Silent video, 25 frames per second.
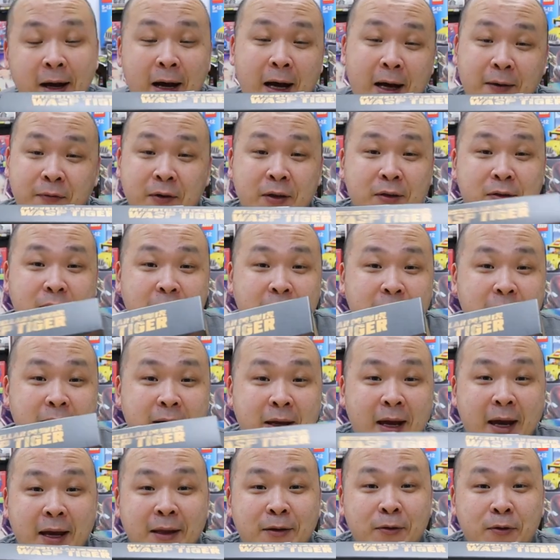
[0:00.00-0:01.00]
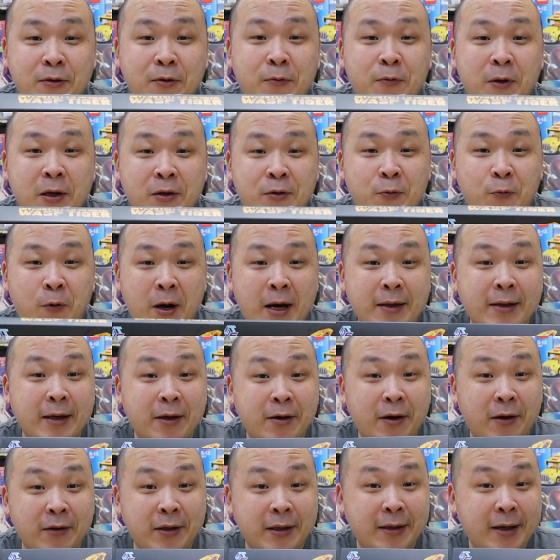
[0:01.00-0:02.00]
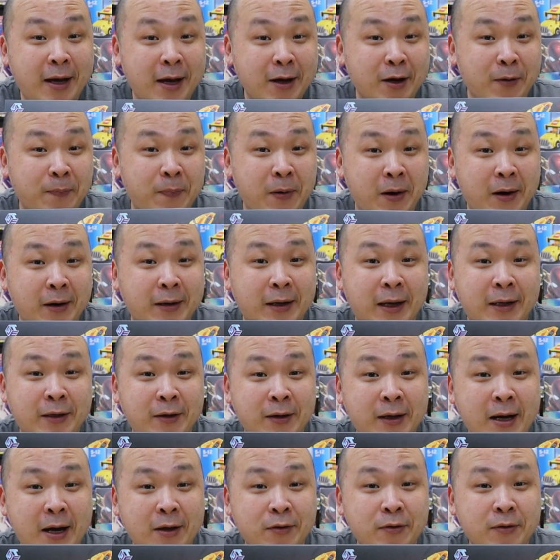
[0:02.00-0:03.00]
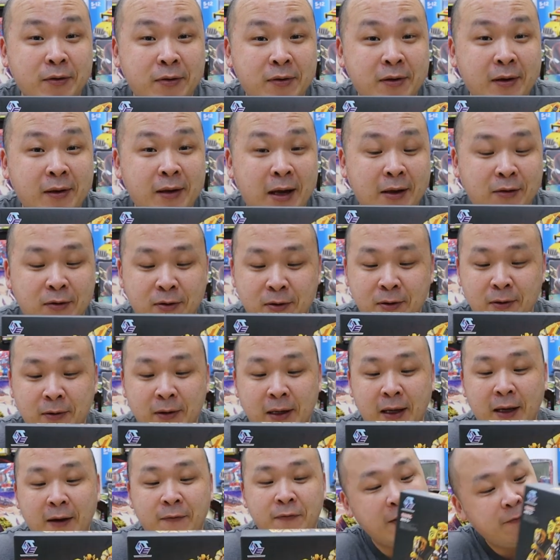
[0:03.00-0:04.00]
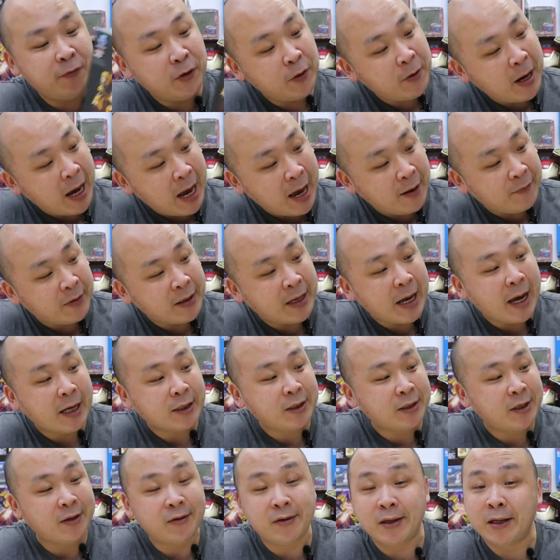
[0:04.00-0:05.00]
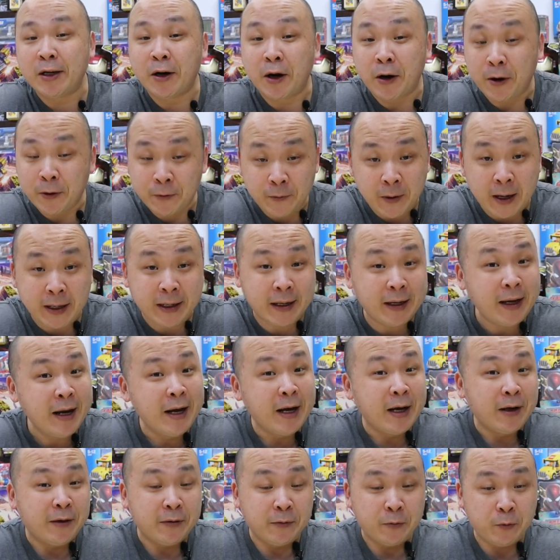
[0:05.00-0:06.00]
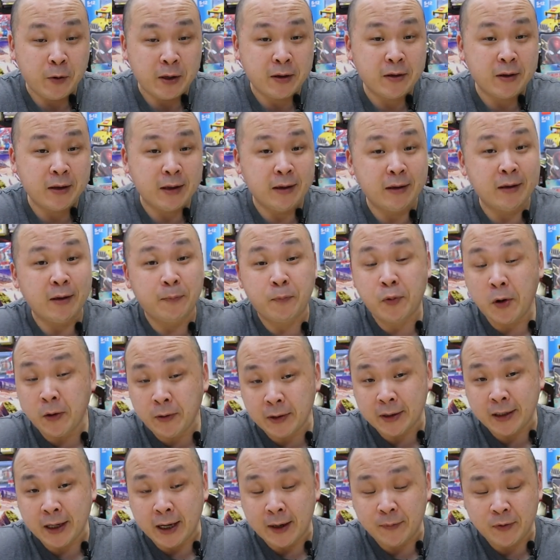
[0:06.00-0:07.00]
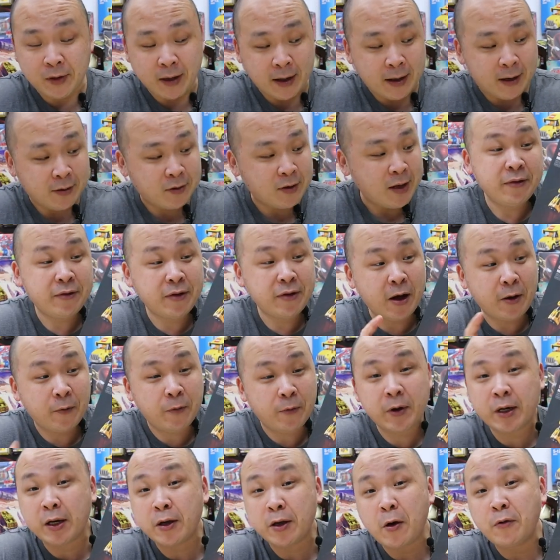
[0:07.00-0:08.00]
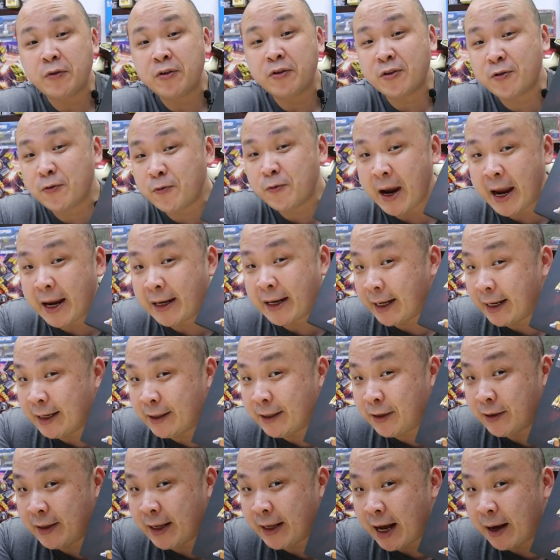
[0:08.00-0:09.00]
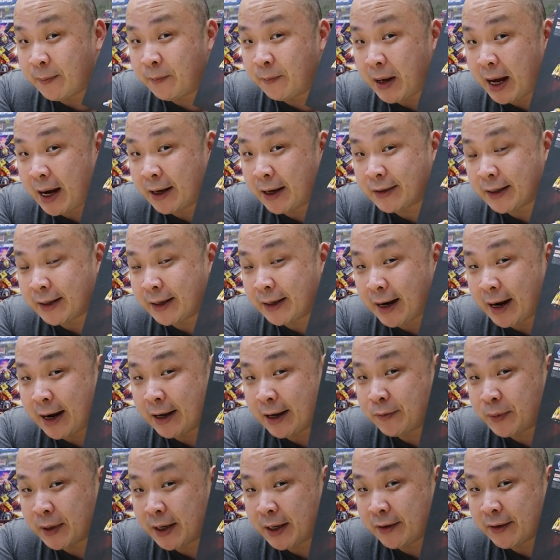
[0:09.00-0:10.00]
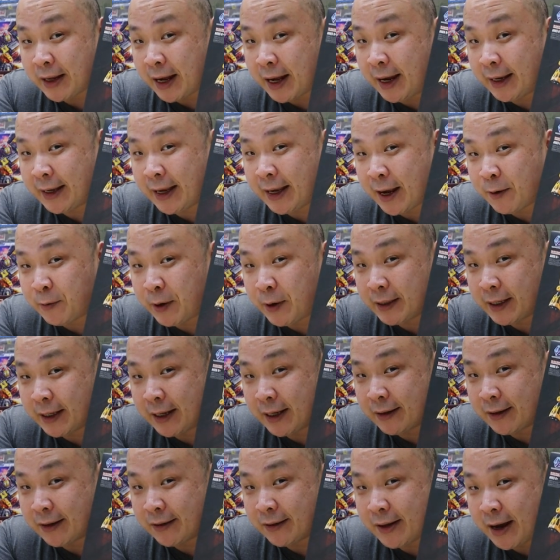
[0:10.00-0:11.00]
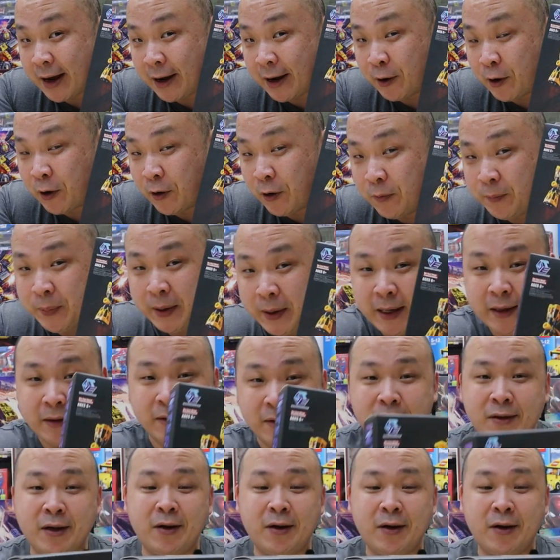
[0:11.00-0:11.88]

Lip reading: Obviously, okay, there's a reason why they call the tiger part, and you guys will see that soon if you haven't actually seen it already within the prototypes, guys. So we're gonna go straight into the unboxing, guys, because I can't wait to get this guy open.